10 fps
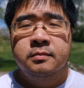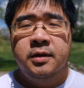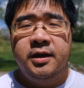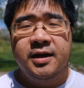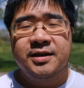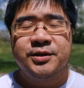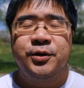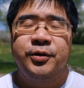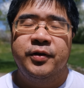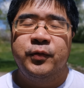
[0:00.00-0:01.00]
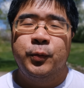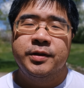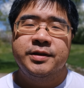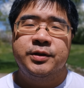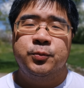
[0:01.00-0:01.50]
Hey, how's it going
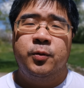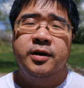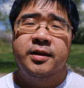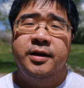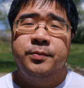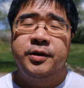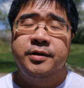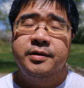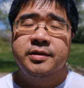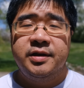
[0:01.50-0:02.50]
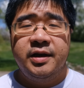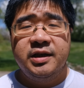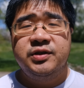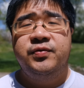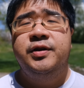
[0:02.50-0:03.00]
everyone? This is YLAM here. In
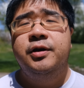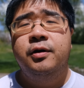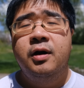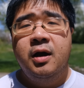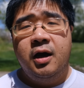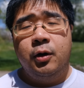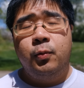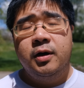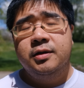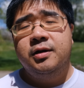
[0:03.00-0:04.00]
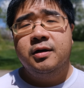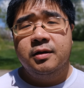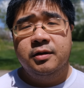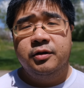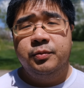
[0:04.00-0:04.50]
today's video, I want to talk a
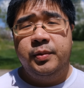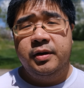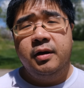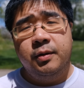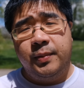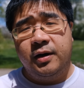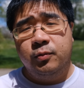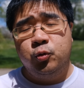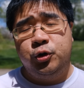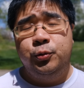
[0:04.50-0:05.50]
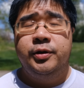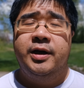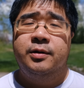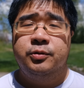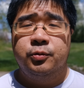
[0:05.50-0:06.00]
little bit about shooting
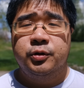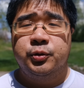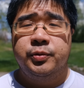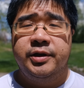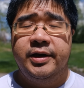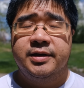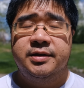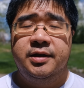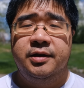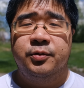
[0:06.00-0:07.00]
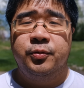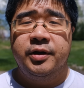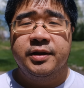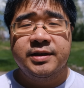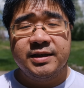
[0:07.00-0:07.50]
outdoors with the
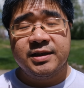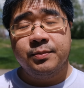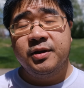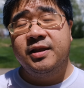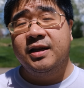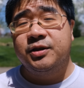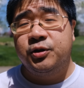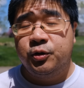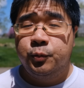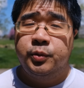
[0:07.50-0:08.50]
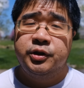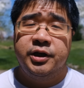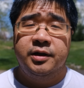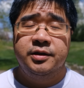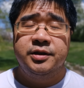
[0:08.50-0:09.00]
X-T3. This is something that's super
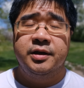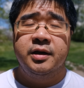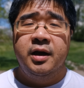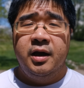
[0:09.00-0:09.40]
challenging,